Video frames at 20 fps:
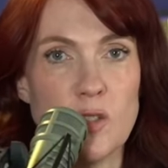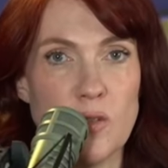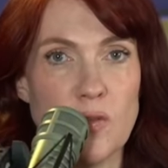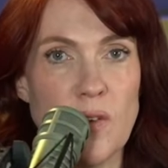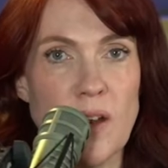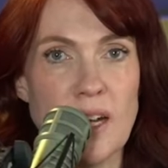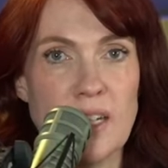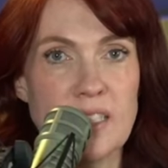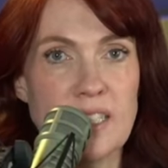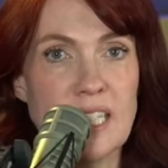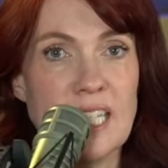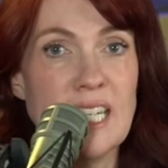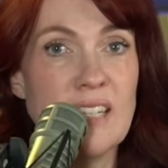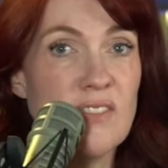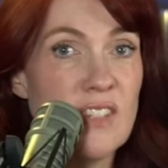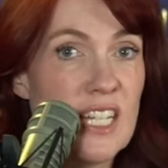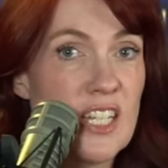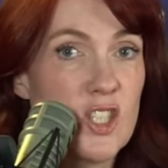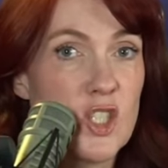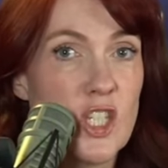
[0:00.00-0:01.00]
effect
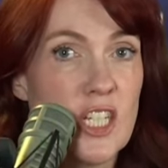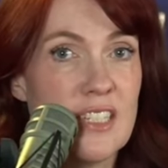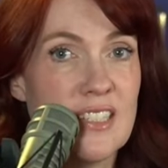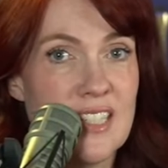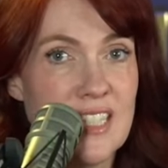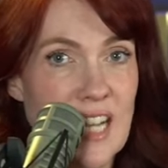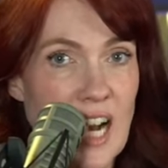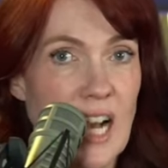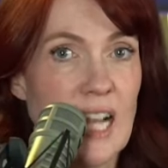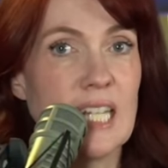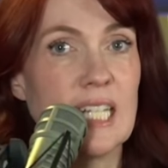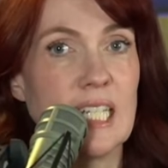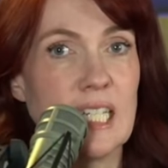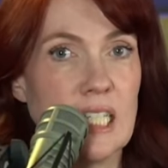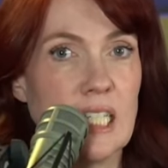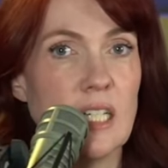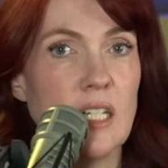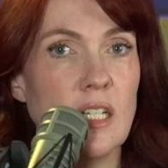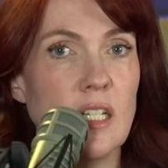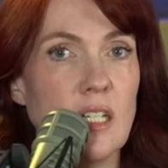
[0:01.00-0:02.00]
even as she's
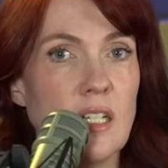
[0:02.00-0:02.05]
dying.